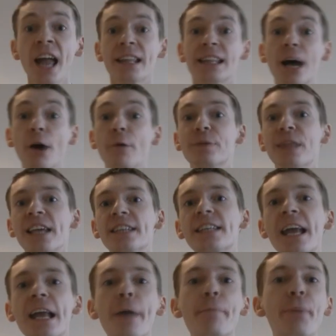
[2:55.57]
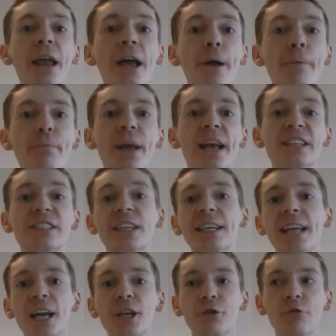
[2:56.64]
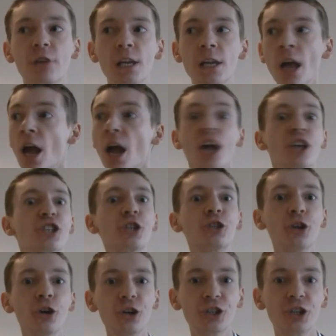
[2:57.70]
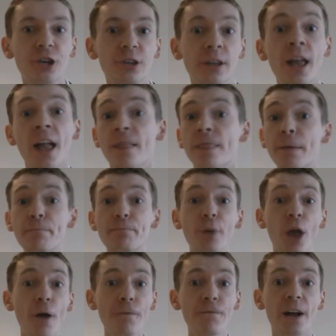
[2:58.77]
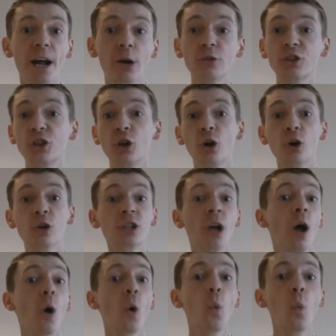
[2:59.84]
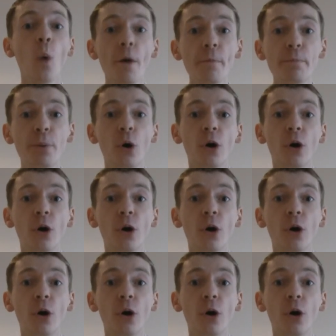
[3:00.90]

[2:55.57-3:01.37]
Now, let's say a player picks the category seduction, then Blofeld scores 1